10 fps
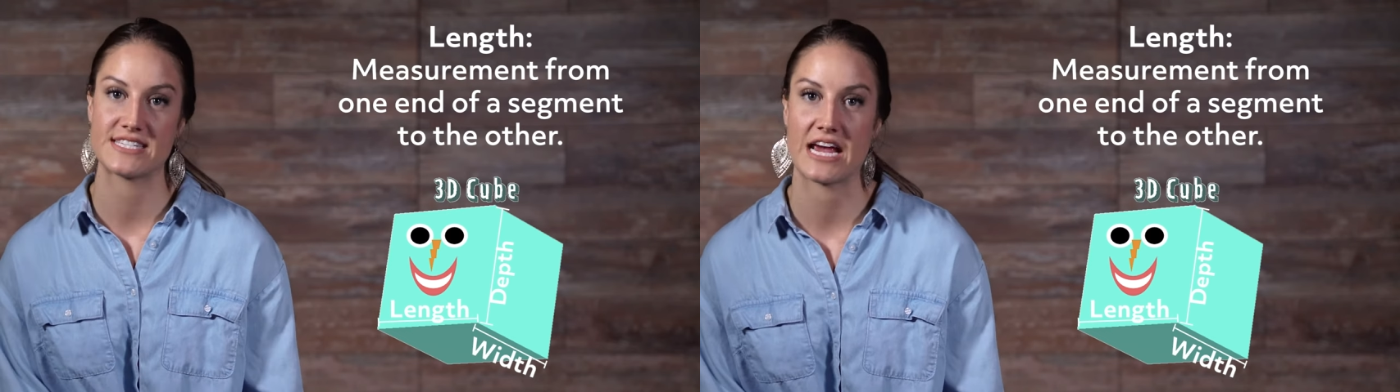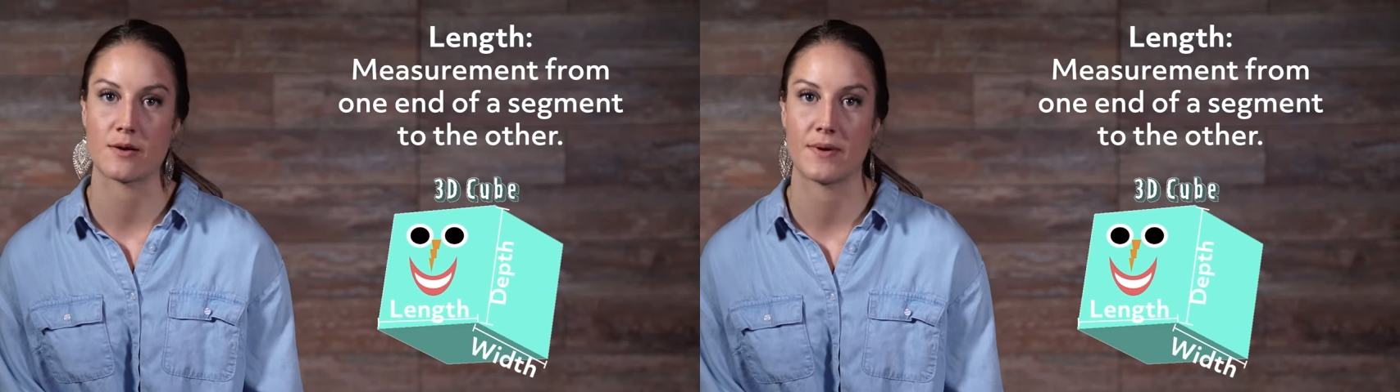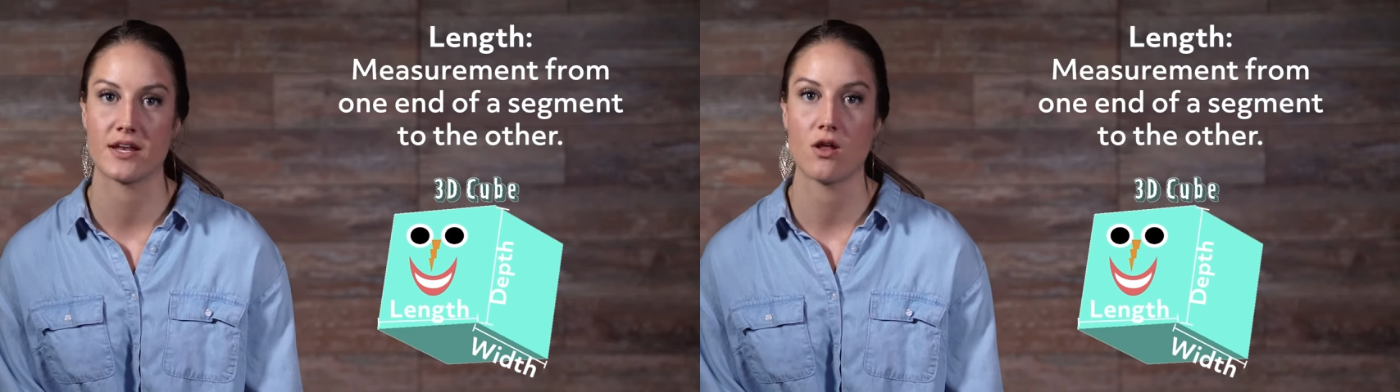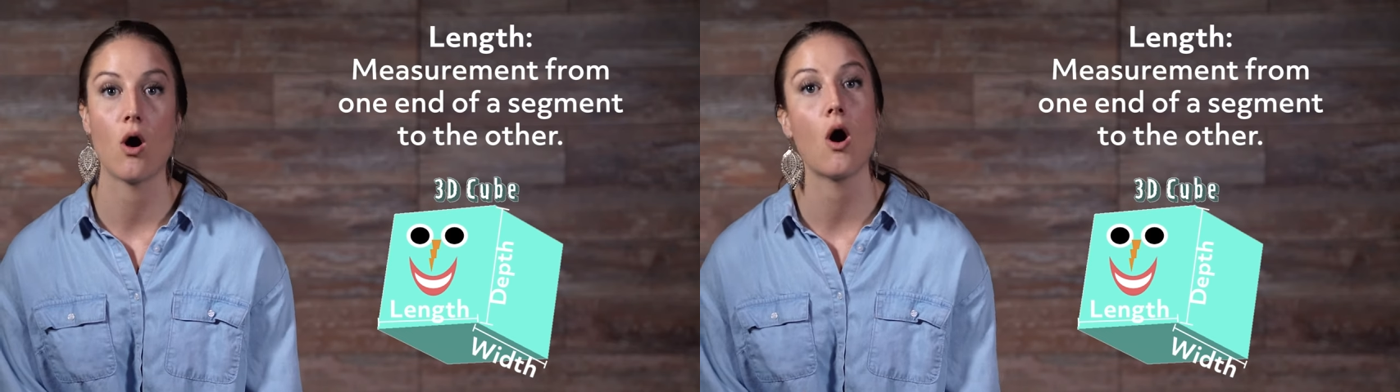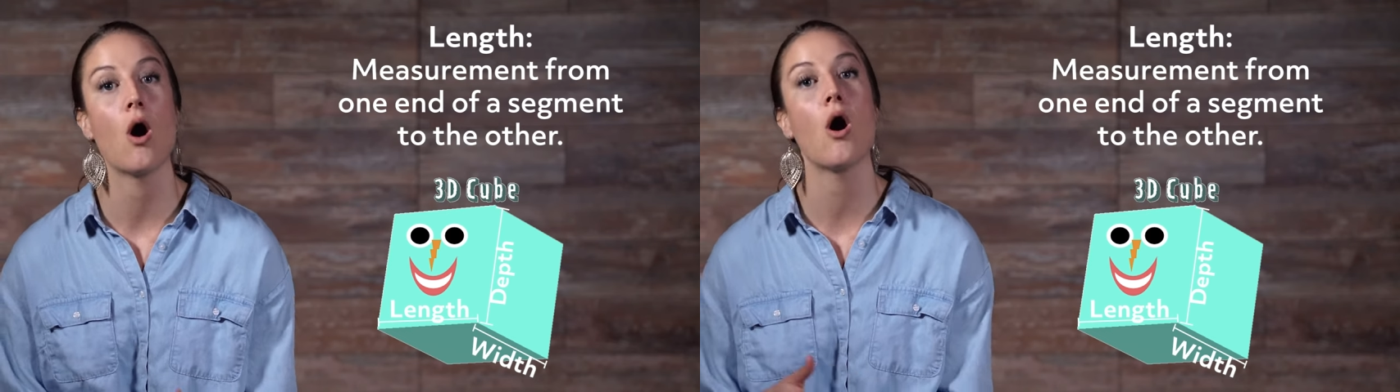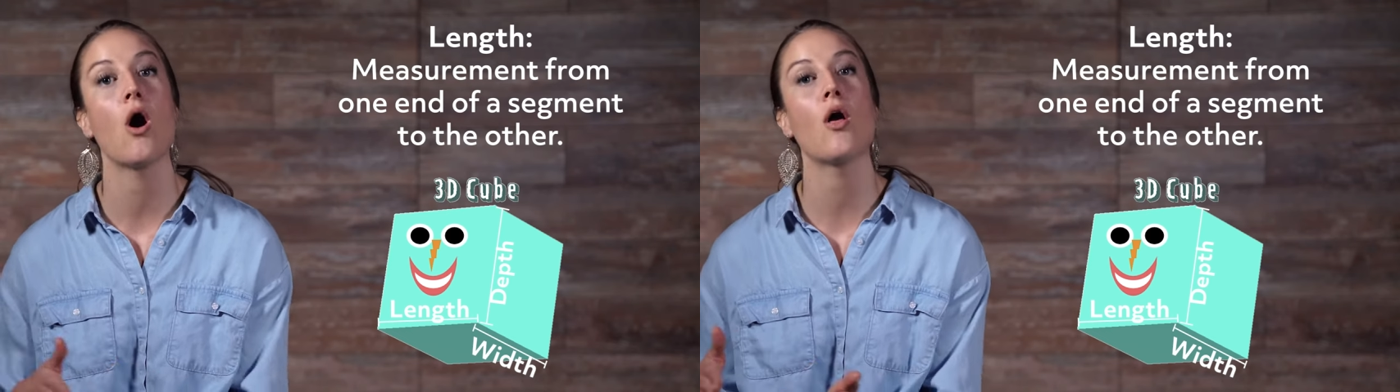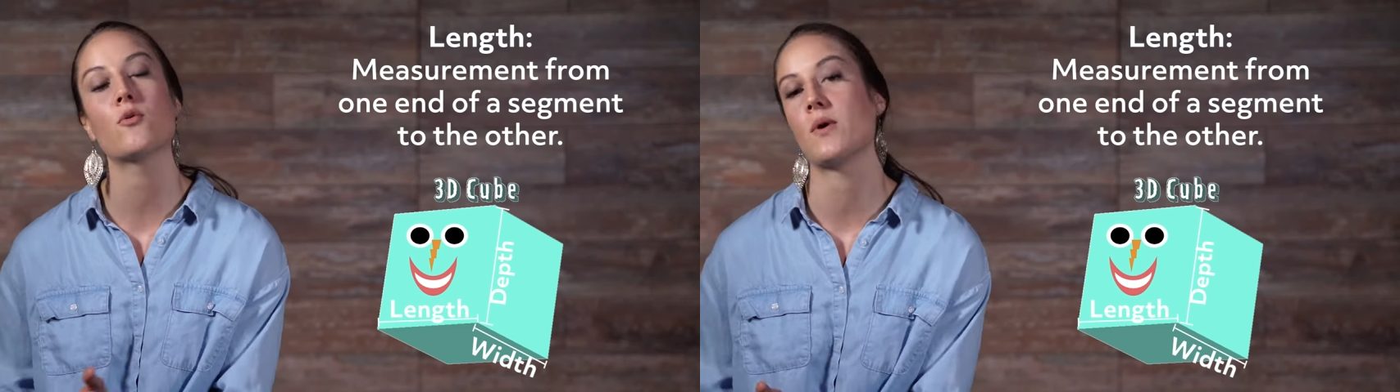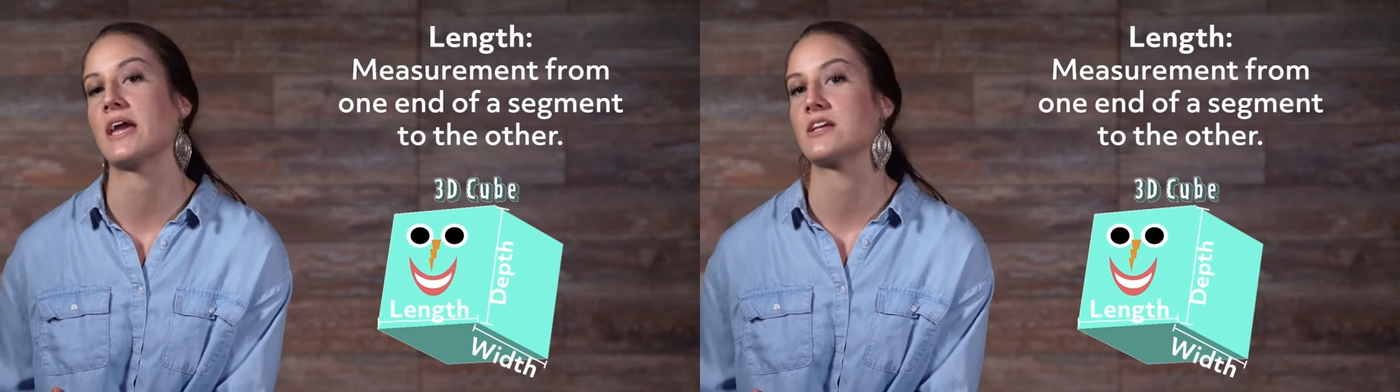segment all
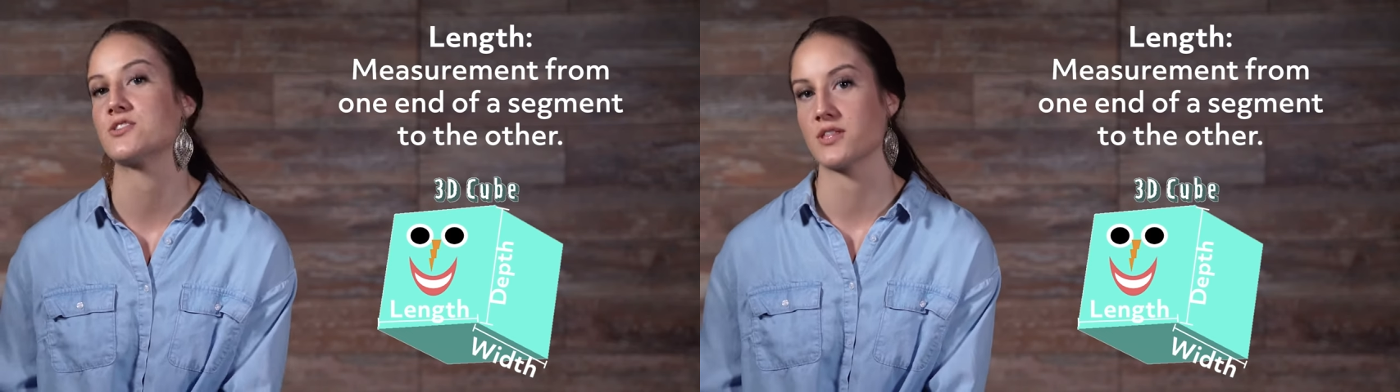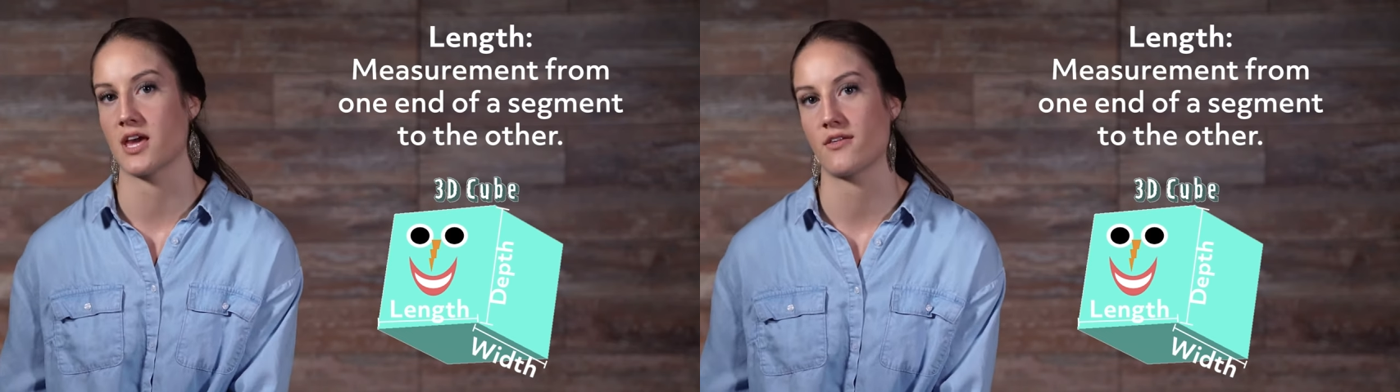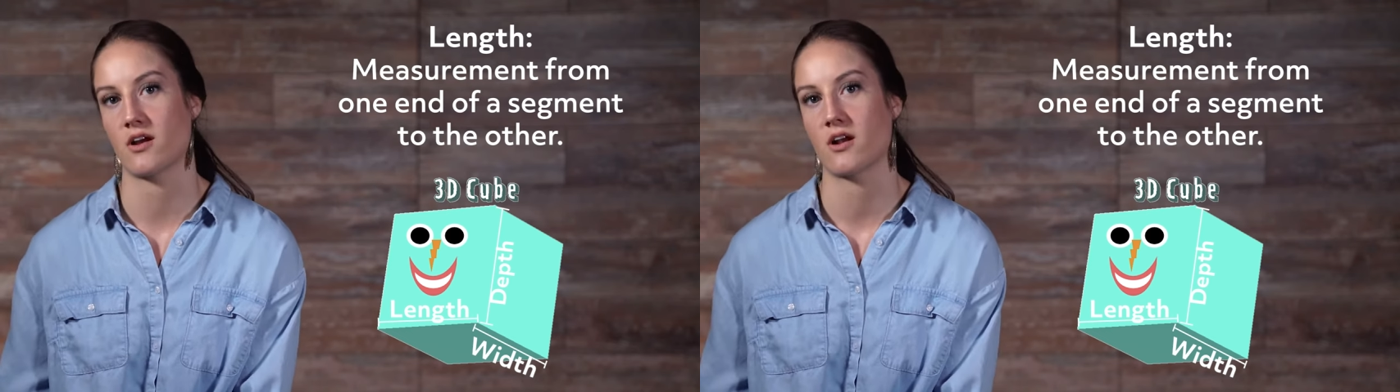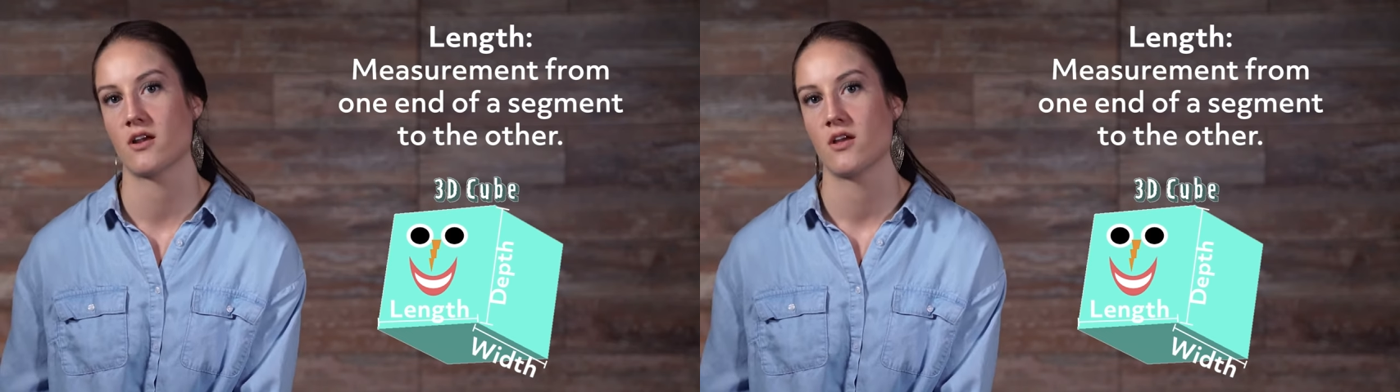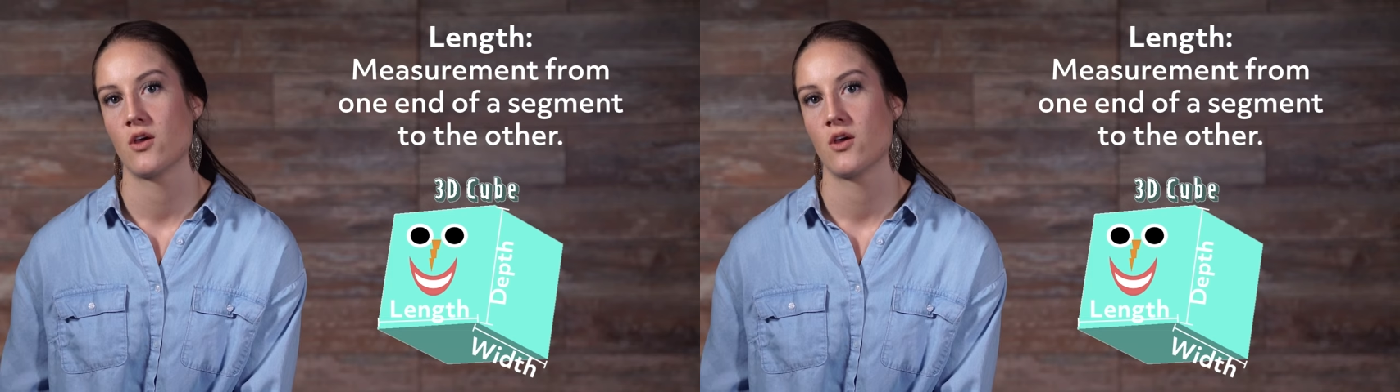the way to the other.